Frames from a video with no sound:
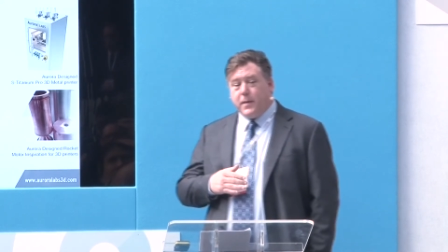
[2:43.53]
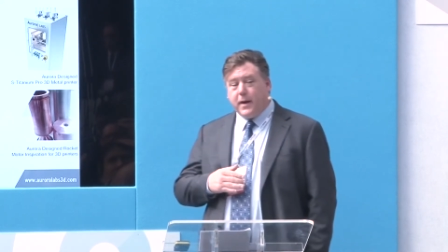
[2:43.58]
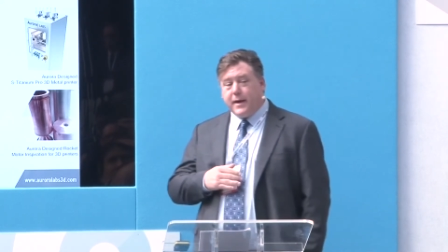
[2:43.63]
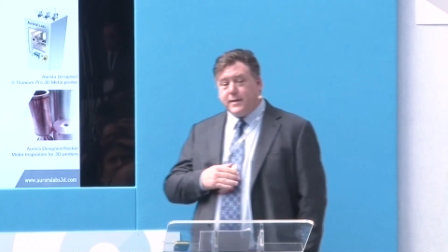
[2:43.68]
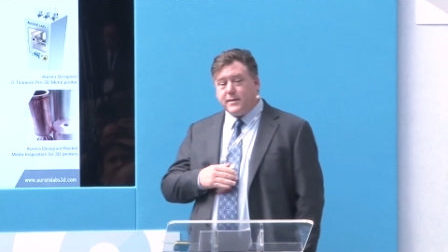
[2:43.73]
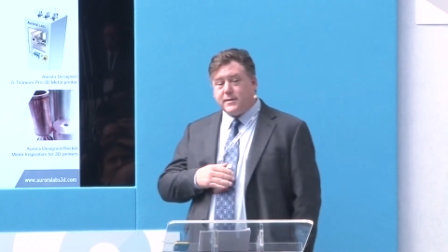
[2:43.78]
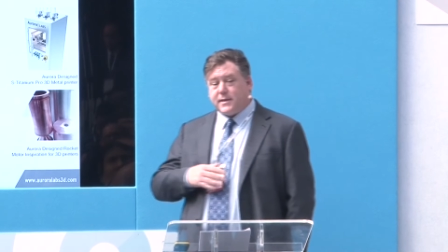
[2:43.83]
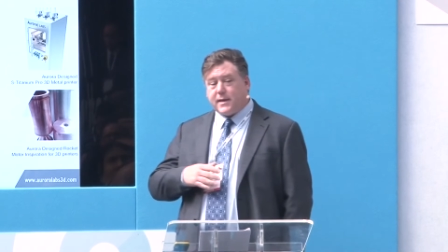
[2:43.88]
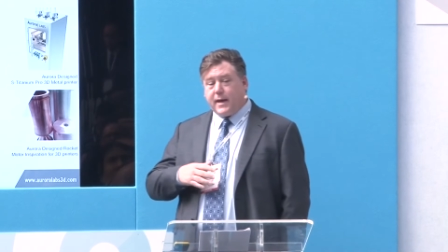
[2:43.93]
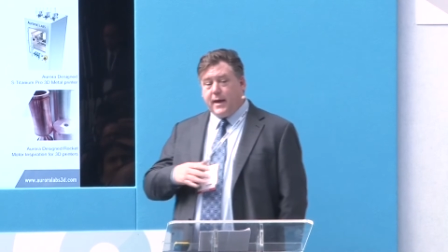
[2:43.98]

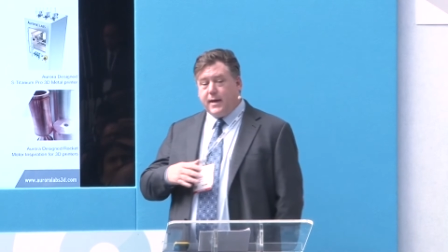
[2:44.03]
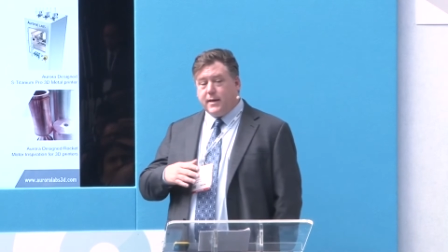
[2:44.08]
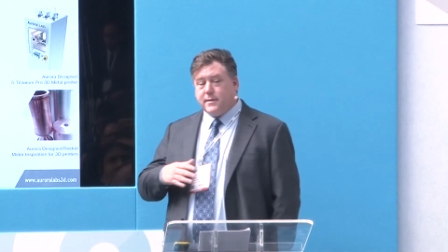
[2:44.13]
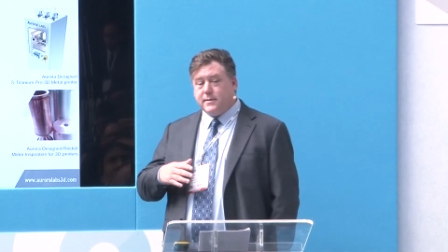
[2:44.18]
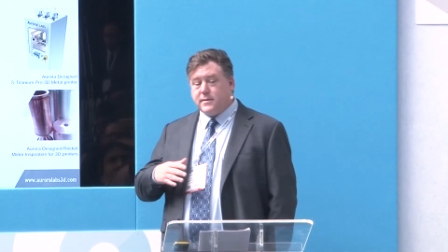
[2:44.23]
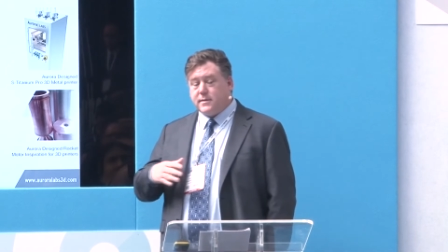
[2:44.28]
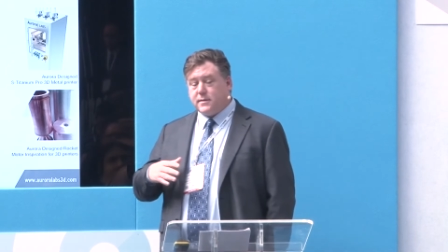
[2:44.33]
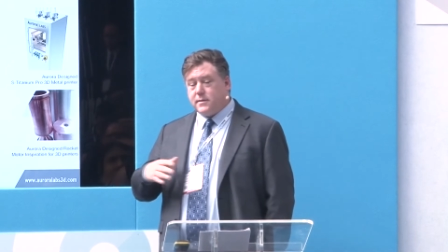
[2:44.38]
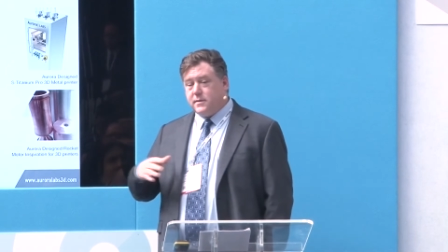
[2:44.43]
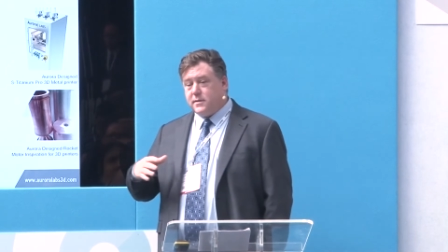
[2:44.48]
and
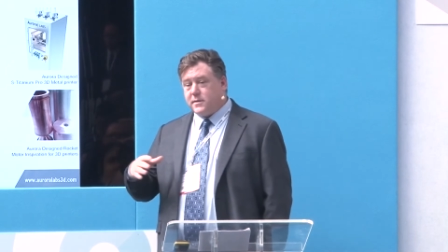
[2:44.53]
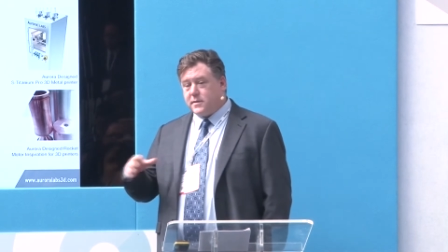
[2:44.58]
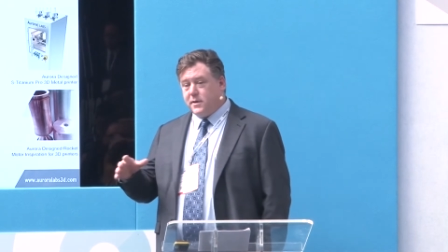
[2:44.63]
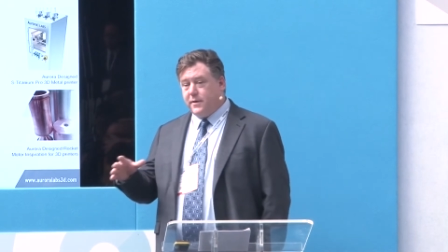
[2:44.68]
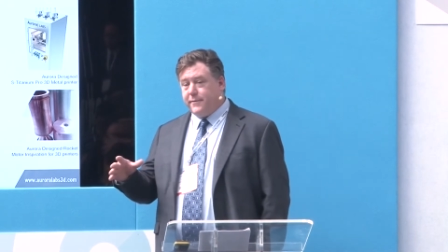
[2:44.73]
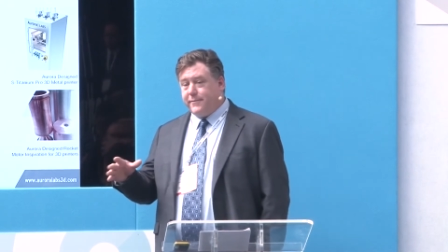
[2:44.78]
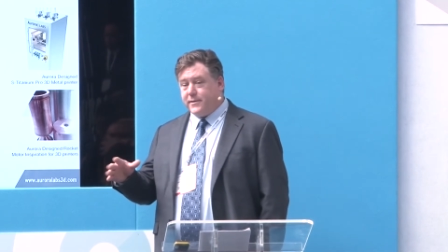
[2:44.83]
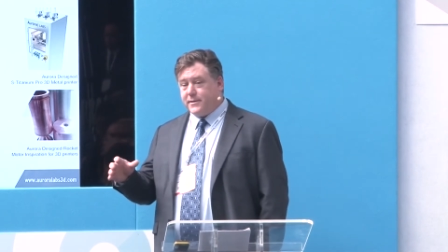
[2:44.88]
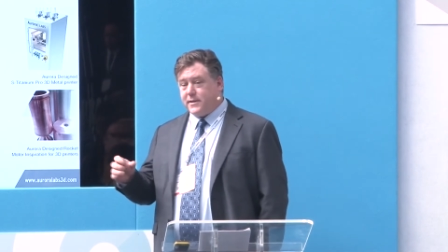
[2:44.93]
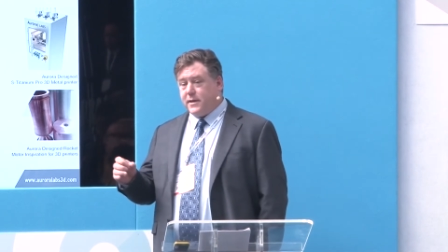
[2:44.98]
scans the
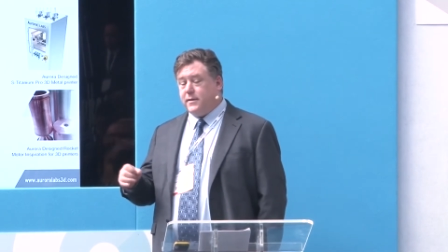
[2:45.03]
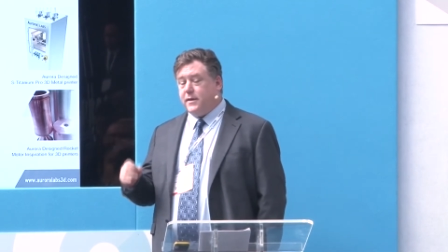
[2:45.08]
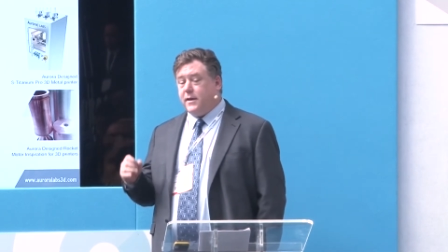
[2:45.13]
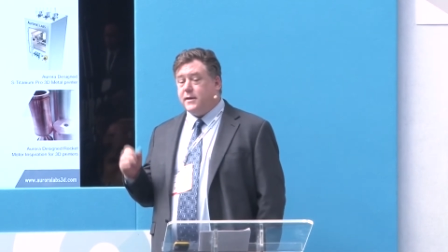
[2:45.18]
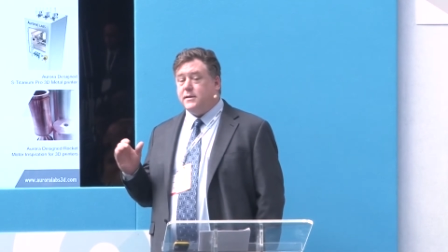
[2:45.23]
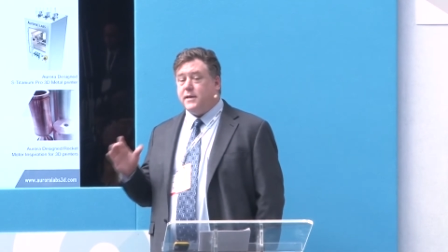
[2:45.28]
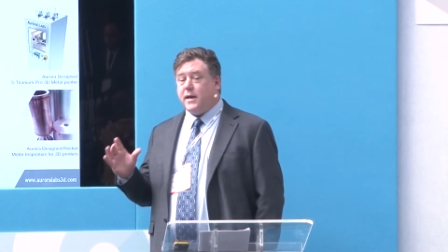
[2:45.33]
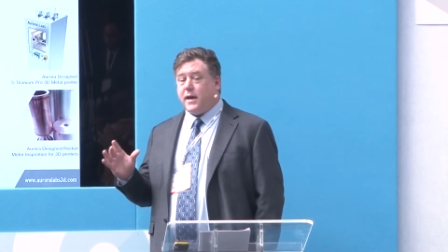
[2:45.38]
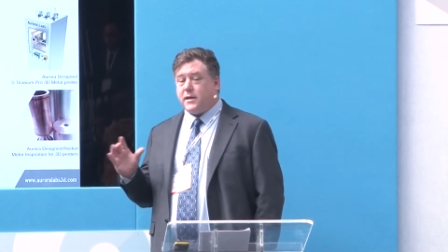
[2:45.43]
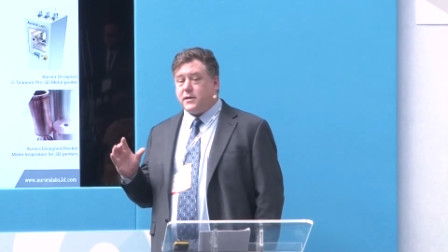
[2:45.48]
surface in the
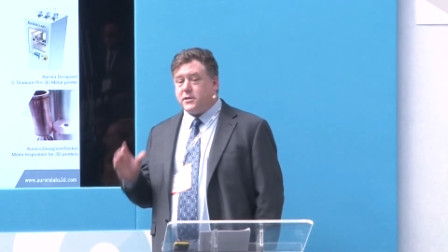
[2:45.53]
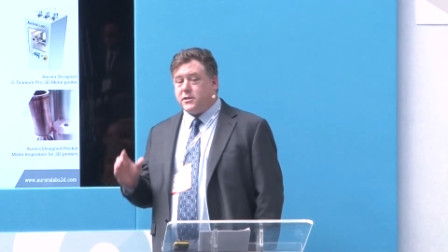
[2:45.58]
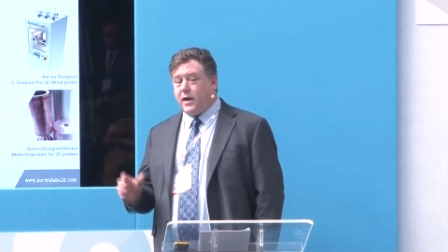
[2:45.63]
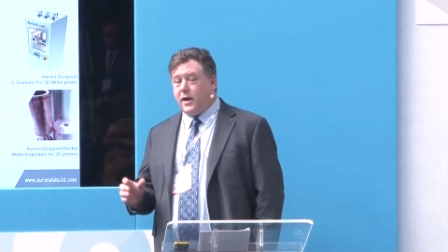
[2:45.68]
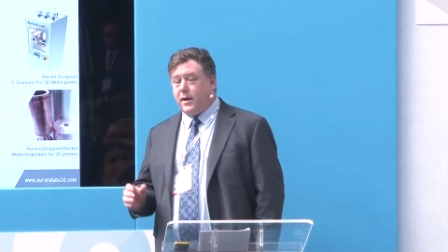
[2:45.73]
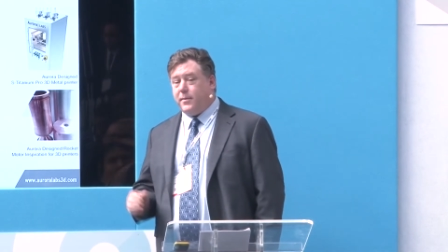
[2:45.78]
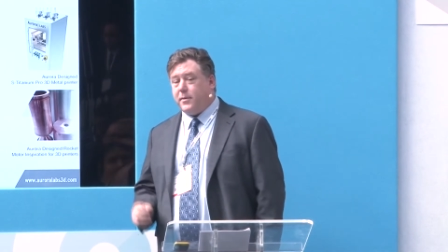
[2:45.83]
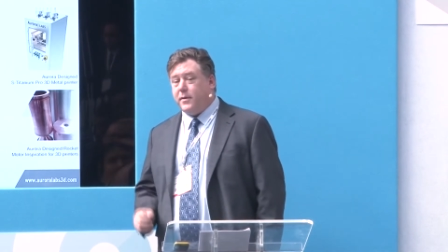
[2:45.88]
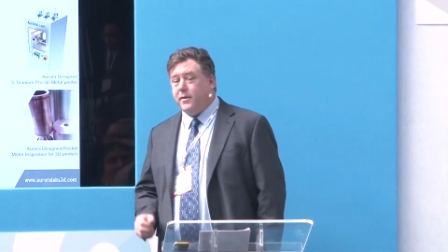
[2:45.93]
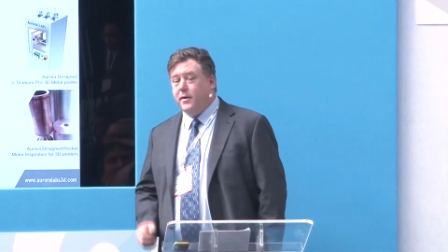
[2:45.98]
exact
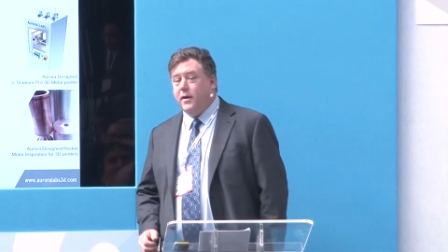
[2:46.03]
shape